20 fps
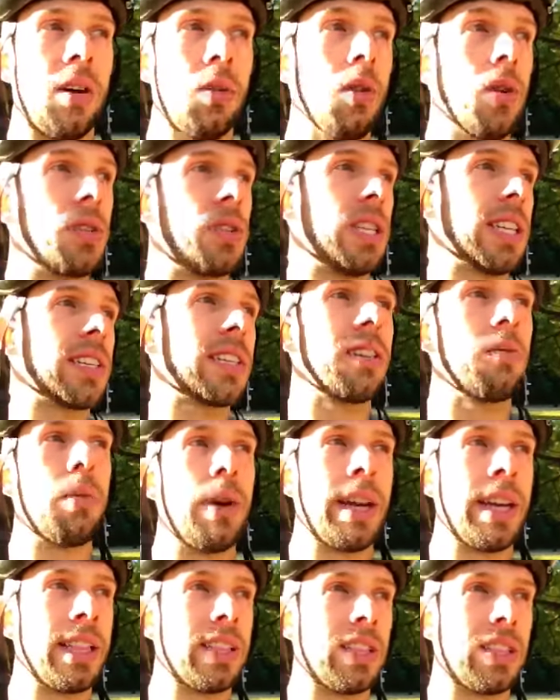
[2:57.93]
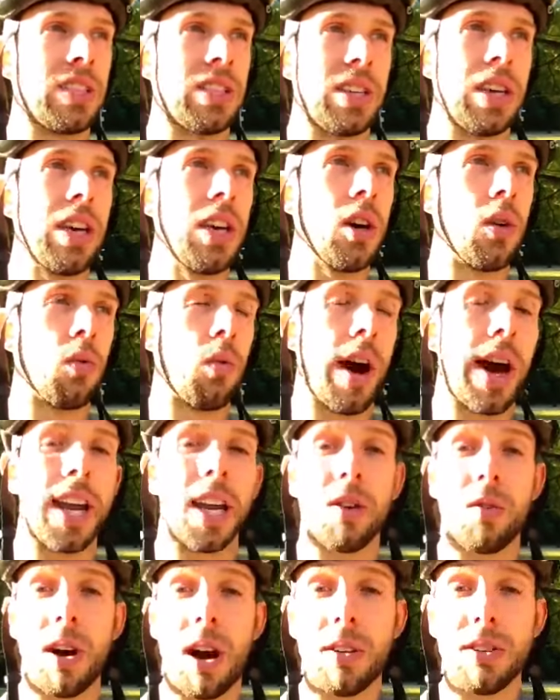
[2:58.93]
well, 60 minutes
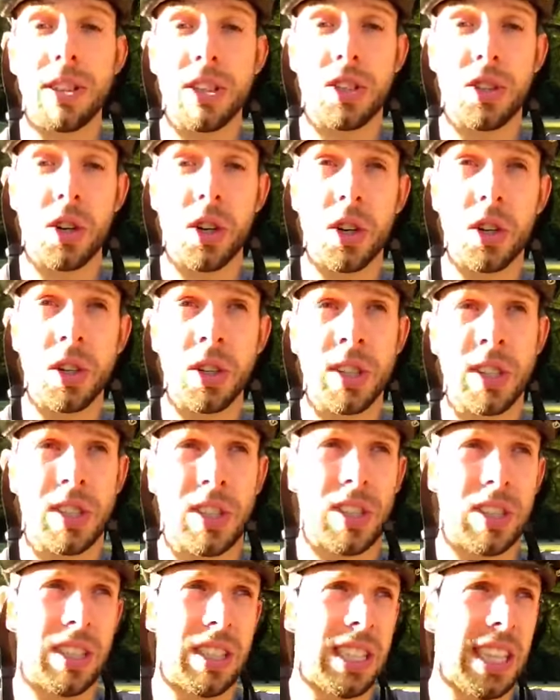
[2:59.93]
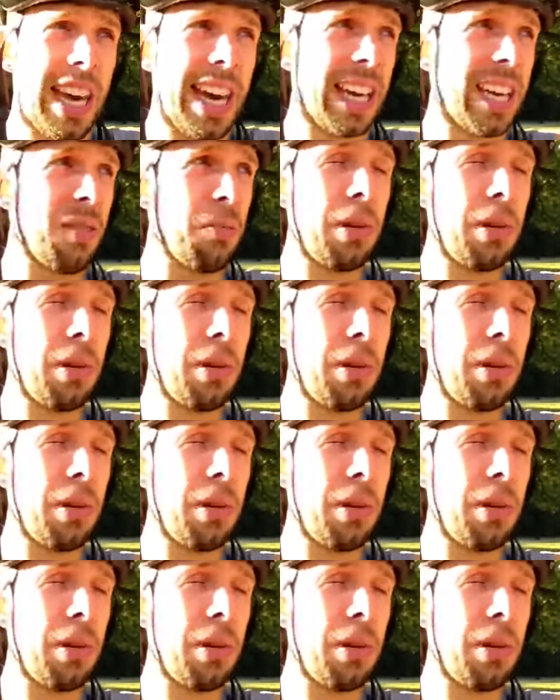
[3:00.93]
riding around in circles, that can